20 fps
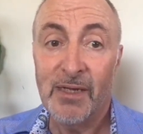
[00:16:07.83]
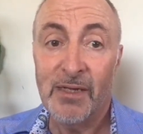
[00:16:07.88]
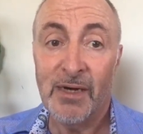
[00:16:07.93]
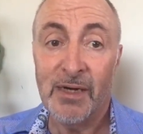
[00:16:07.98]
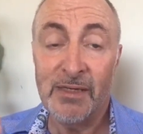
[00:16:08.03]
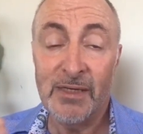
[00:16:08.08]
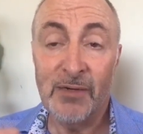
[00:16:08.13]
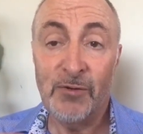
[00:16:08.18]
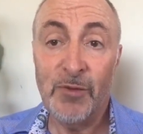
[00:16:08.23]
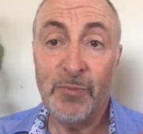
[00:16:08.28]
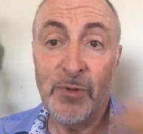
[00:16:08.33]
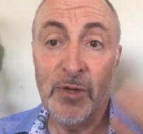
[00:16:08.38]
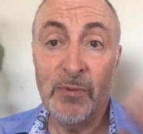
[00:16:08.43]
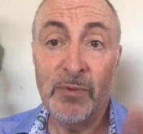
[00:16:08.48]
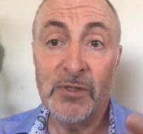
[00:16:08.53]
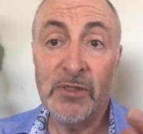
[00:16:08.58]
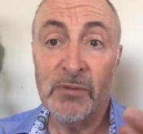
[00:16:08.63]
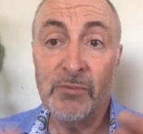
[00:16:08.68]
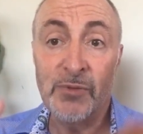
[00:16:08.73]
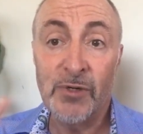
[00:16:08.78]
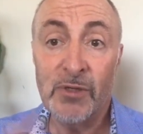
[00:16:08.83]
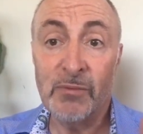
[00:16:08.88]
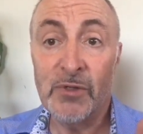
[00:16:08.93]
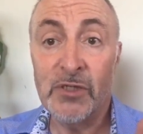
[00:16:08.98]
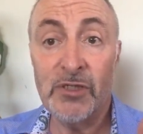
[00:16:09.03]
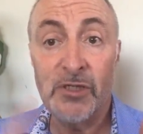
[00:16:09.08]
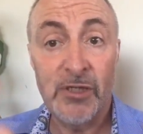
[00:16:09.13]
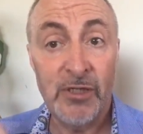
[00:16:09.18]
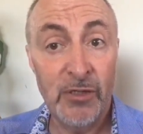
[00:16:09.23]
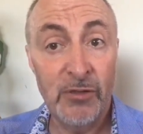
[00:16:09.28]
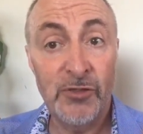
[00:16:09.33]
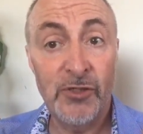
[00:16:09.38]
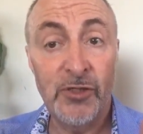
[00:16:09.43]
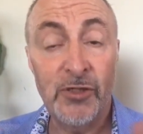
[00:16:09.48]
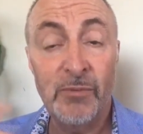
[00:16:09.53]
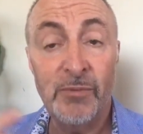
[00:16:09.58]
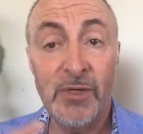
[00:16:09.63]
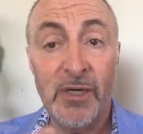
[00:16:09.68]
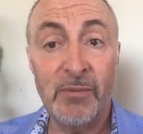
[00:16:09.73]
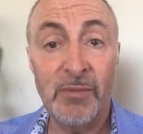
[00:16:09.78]
I then repurpose them, put them onto
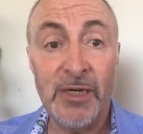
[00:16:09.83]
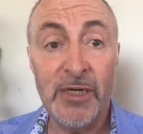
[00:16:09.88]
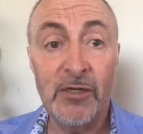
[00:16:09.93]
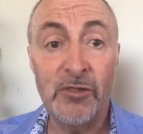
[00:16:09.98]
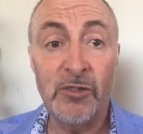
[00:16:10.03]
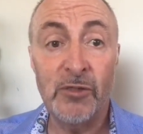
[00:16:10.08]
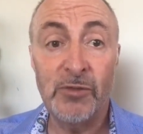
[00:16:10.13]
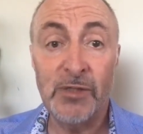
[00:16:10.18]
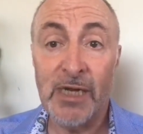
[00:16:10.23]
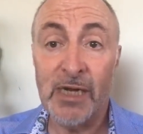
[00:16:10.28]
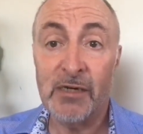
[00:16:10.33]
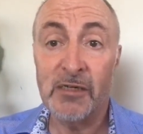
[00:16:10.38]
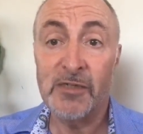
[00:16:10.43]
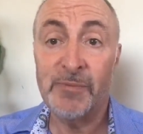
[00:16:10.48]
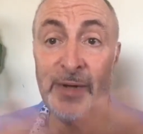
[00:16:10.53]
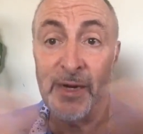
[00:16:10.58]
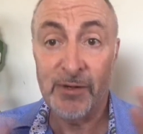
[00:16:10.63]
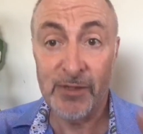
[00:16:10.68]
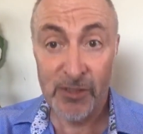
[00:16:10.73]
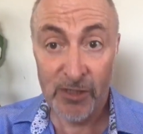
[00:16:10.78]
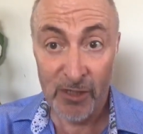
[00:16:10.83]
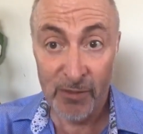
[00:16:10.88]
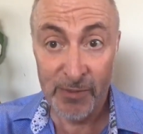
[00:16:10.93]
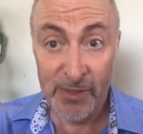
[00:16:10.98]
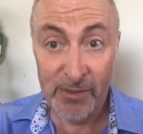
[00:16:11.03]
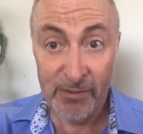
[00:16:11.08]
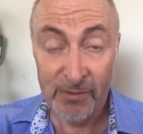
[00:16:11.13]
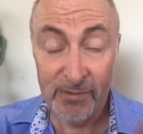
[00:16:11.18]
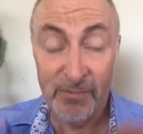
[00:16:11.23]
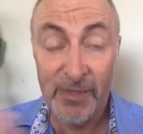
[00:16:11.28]
YouTube, and my YouTube channel is Barry Selby.